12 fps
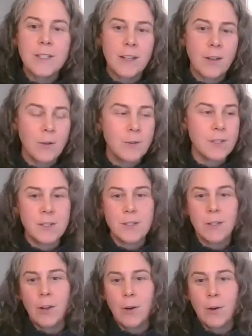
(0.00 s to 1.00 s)
that goes
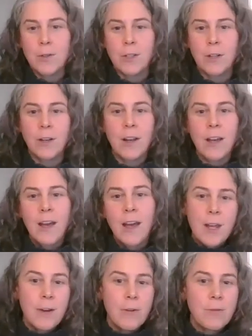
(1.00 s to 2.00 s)
into the ocean.
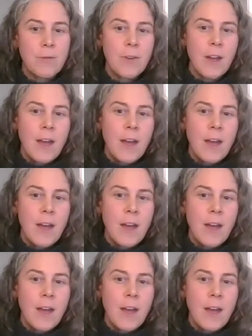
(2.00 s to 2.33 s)
If